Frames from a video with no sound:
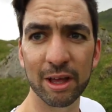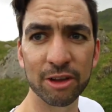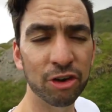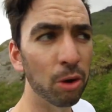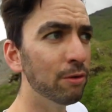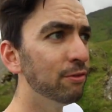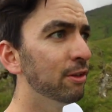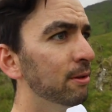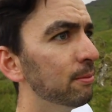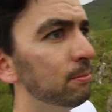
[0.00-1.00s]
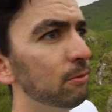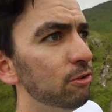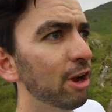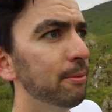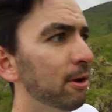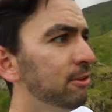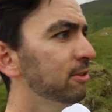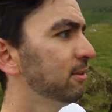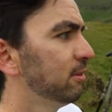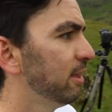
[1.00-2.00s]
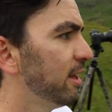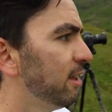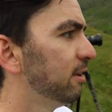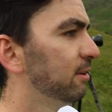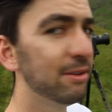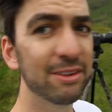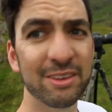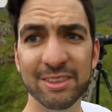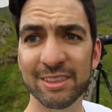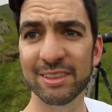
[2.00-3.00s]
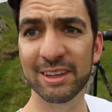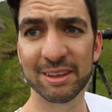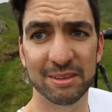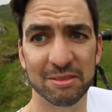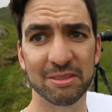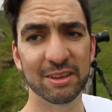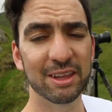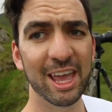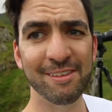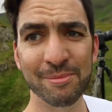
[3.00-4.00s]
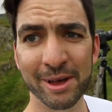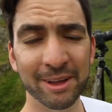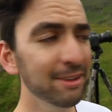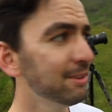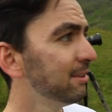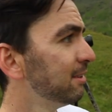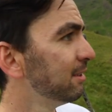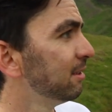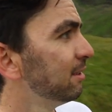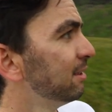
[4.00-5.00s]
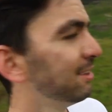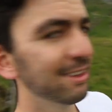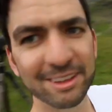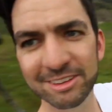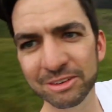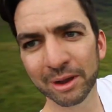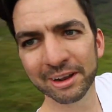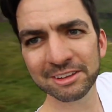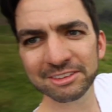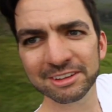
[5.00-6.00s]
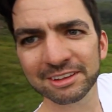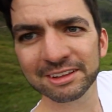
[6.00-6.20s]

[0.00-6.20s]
a shot with the tripod then even better this is quite nice